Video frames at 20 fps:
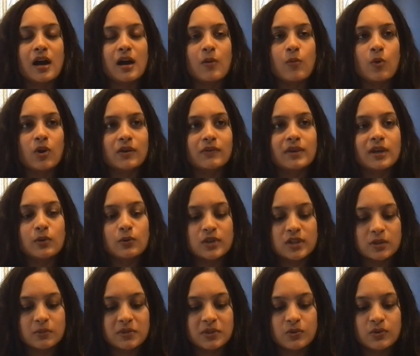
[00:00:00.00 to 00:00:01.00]
What we are going
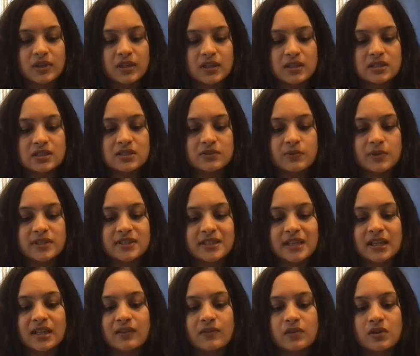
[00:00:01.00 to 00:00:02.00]
to be doing is first
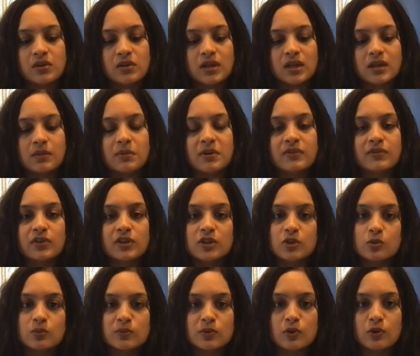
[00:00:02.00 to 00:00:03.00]
I'll give you a little bit of a
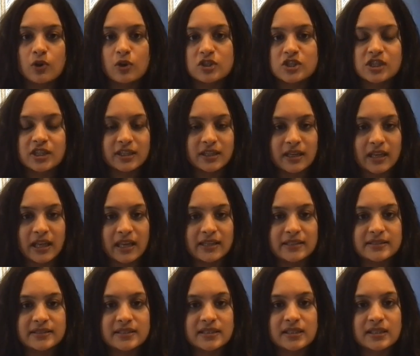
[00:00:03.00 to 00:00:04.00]
numerology
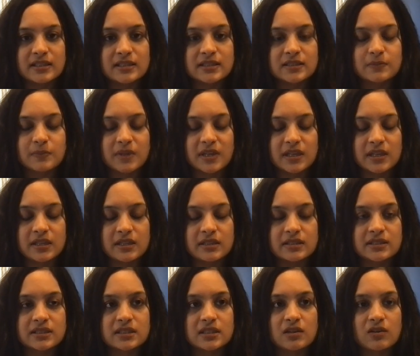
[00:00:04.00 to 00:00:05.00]
analysis
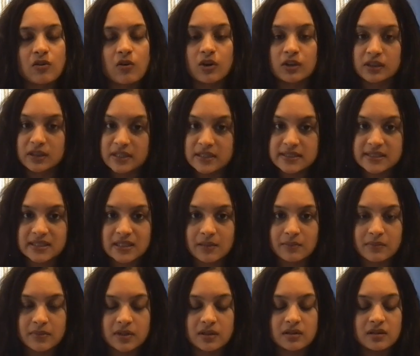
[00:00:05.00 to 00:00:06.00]
based on this
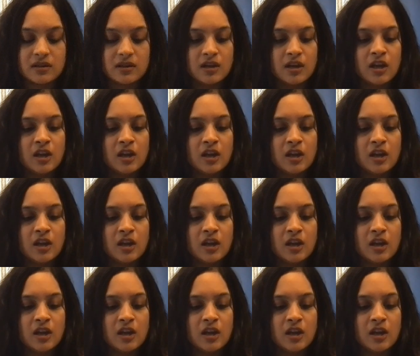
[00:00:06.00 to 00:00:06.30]
number